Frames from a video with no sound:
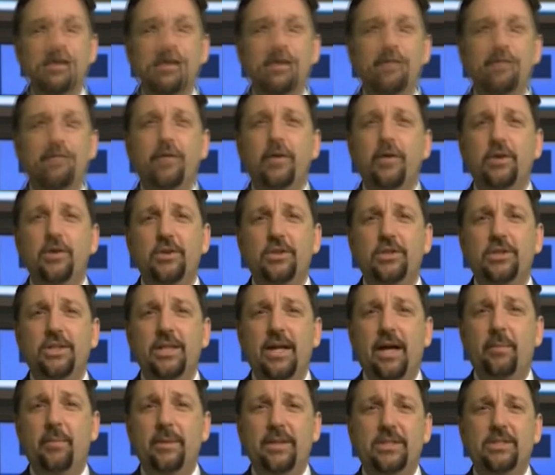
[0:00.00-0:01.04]
First,
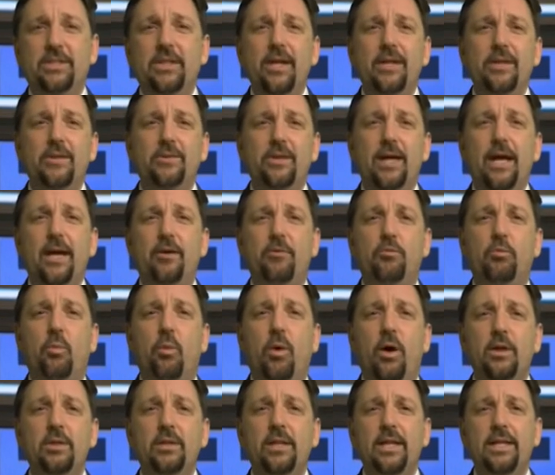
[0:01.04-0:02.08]
I'm excited to have
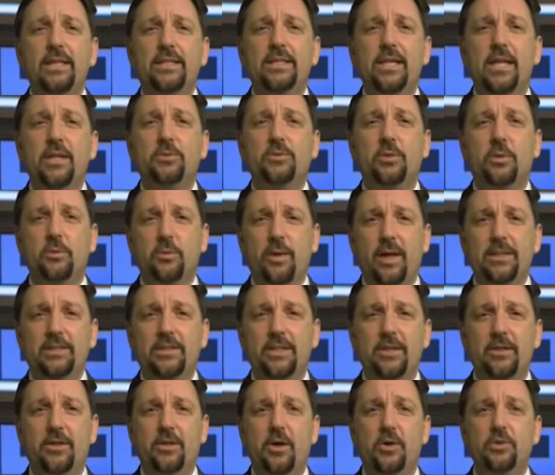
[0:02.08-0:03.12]
Walled Lake Central
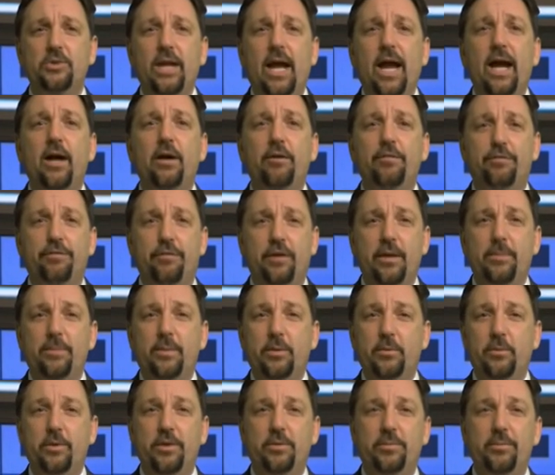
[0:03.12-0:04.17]
wrestling coach Al
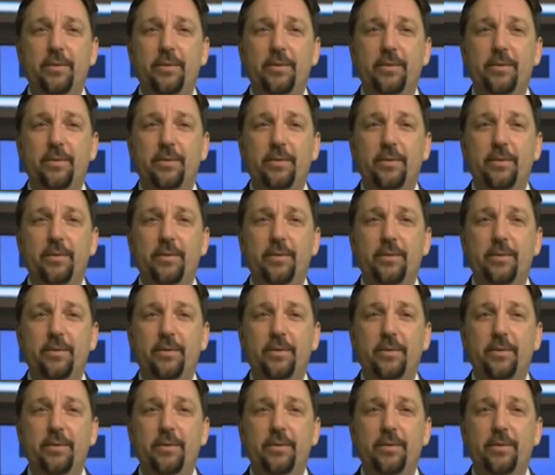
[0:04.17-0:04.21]
Freeman with